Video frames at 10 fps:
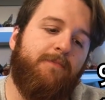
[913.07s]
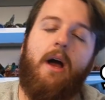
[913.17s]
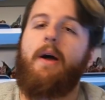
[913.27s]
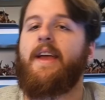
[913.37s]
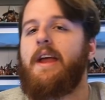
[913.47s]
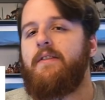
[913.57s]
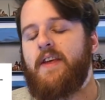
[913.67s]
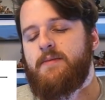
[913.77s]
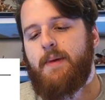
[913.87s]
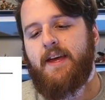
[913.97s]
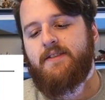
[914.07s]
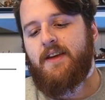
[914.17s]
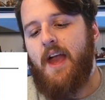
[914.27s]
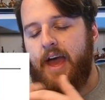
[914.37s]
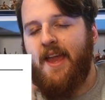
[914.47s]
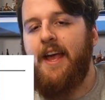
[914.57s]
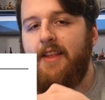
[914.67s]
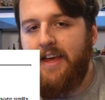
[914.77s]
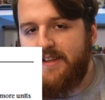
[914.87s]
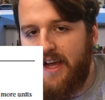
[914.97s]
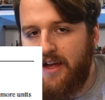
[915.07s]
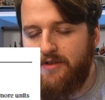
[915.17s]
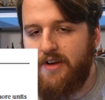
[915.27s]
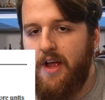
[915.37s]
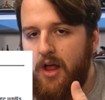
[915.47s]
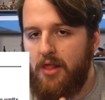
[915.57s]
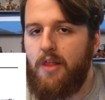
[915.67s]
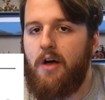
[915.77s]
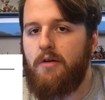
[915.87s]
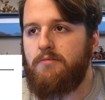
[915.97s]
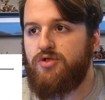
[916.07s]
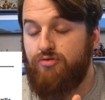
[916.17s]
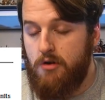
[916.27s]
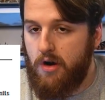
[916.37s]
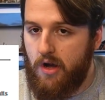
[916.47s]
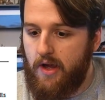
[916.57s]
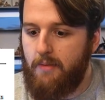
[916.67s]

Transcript: Now again, this makes a killing secondary a lot stronger,